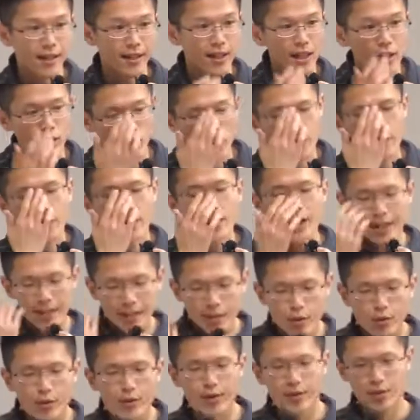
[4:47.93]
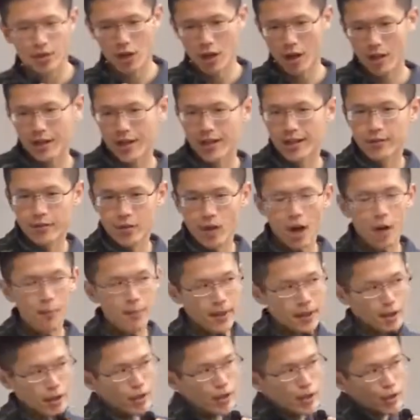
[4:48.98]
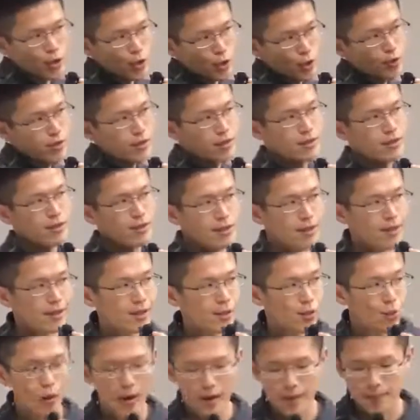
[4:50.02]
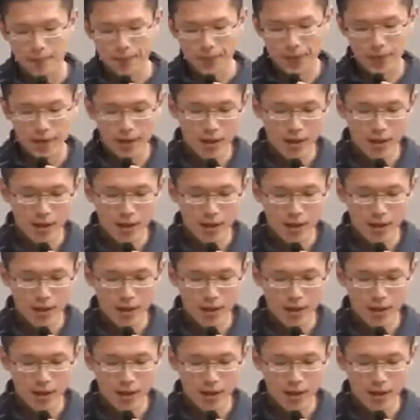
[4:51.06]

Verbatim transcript: Okay, so if you're into this kind of topic, you can choose this one.